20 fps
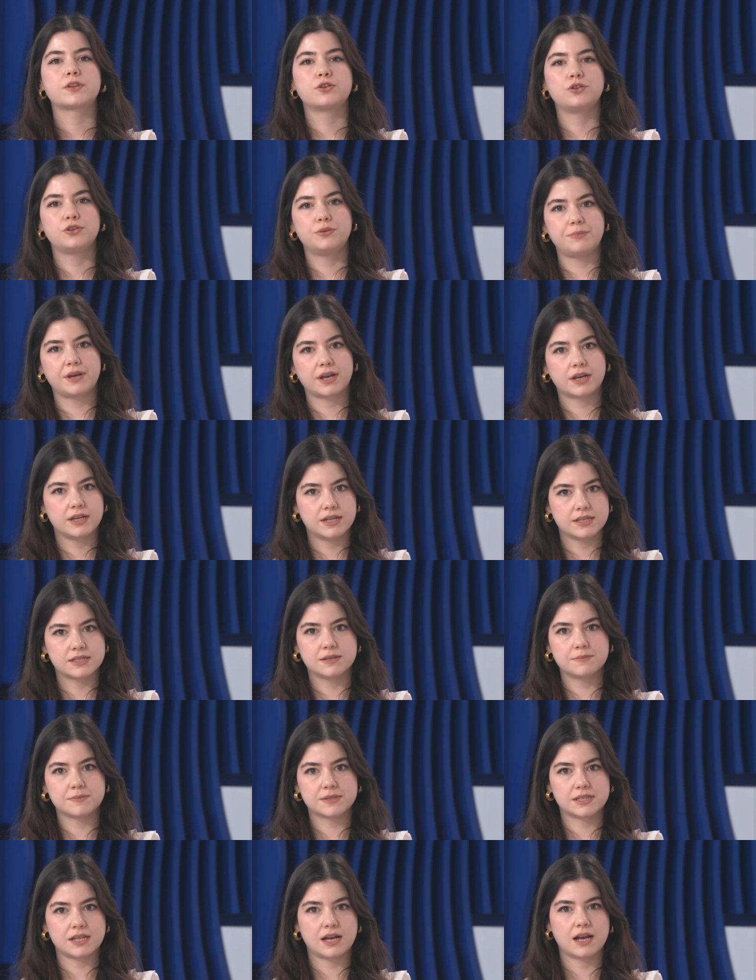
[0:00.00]
Could
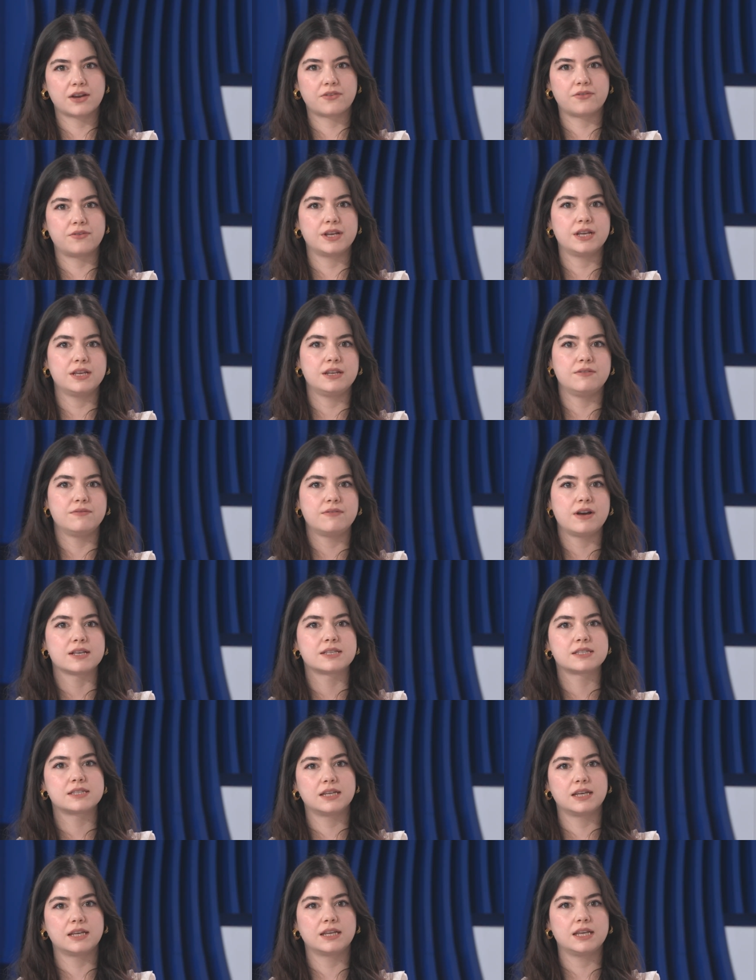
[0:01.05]
mechanisms like
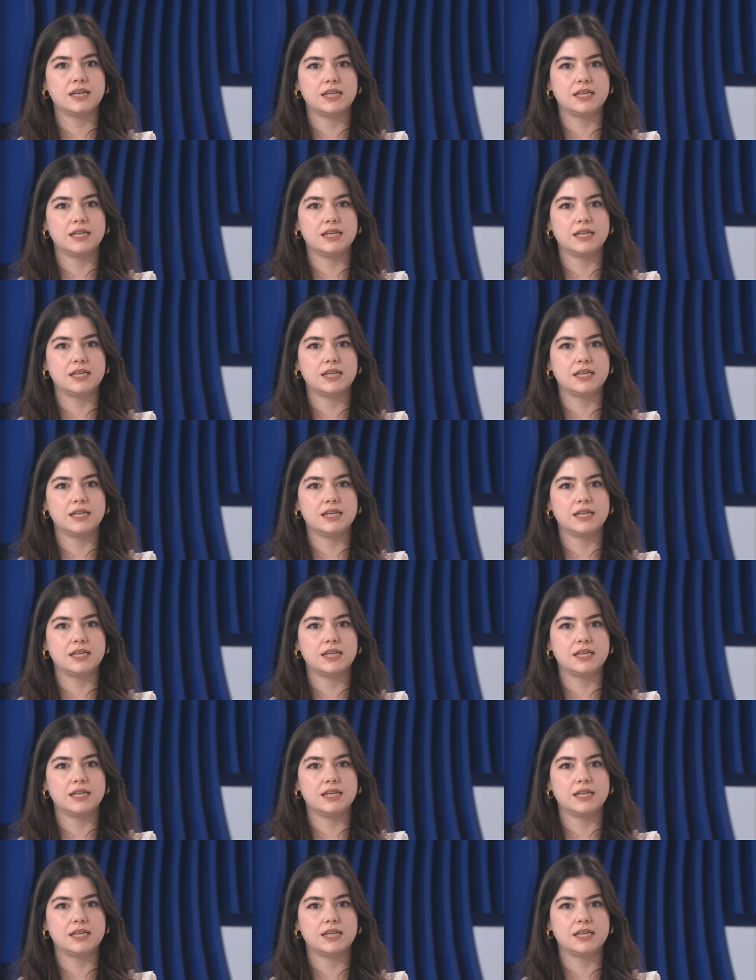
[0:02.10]
reinvesting